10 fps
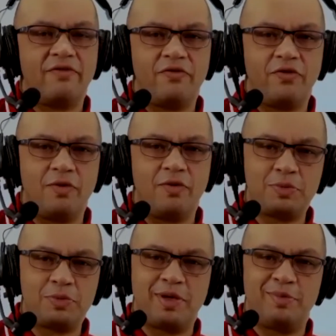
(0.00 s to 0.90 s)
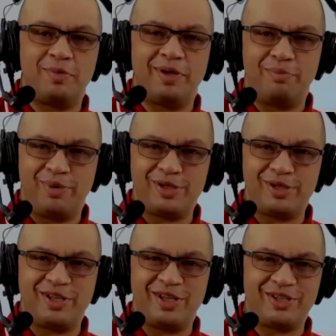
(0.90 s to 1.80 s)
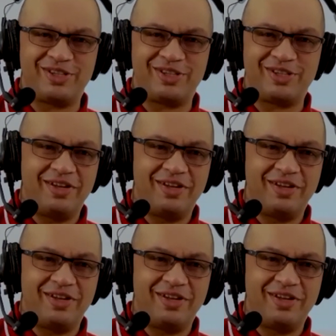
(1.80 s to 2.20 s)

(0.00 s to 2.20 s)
for most people in business,